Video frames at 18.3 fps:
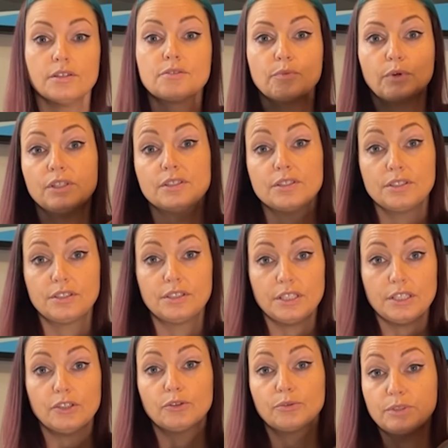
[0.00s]
one is
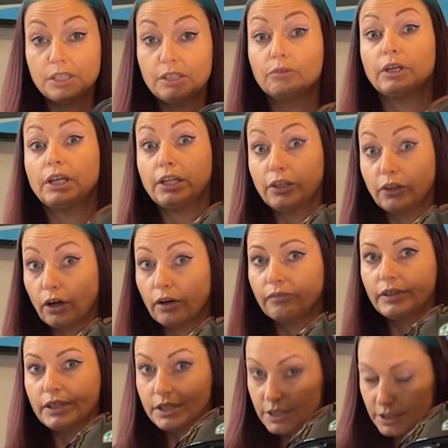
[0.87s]
DOT rated,
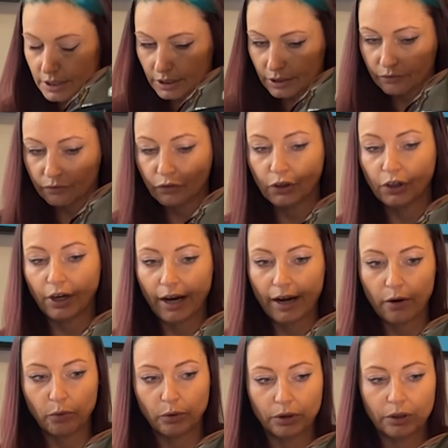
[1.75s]
obviously, for
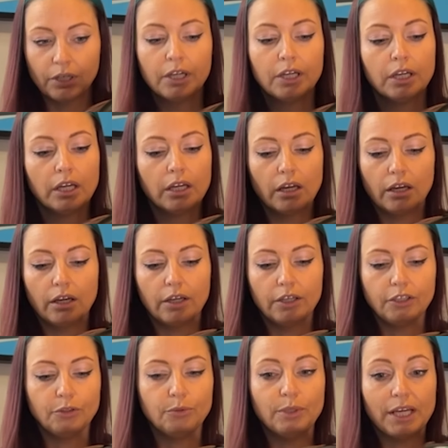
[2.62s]
our
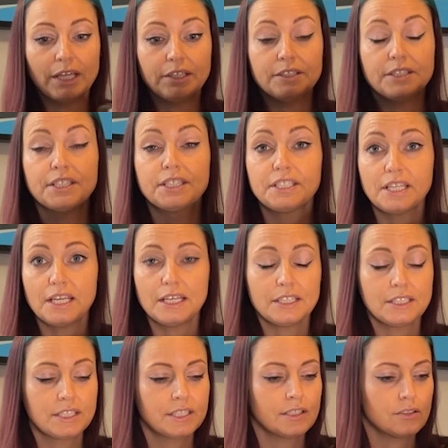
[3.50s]
United
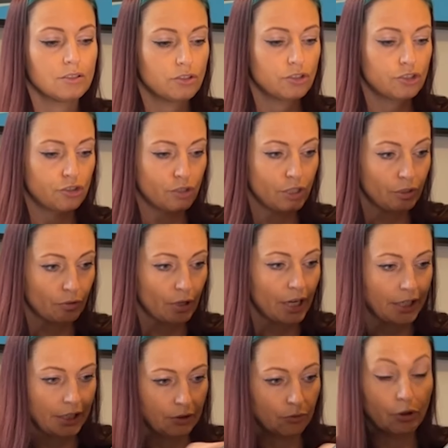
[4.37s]
States street
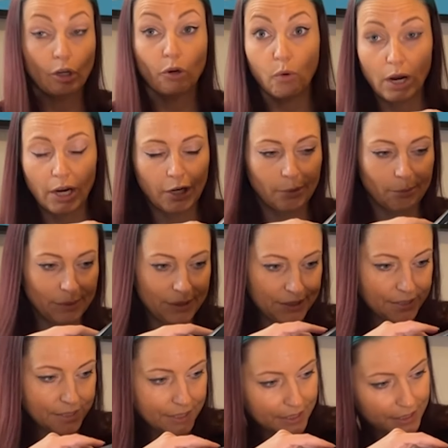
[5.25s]
riding
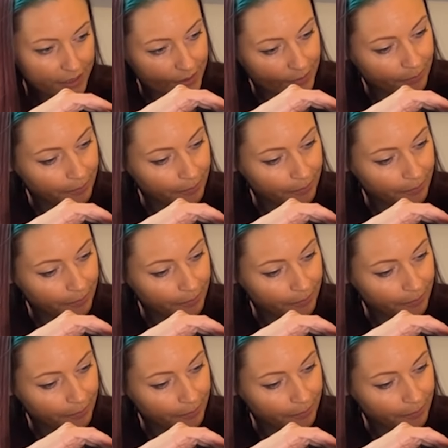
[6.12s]
requirements.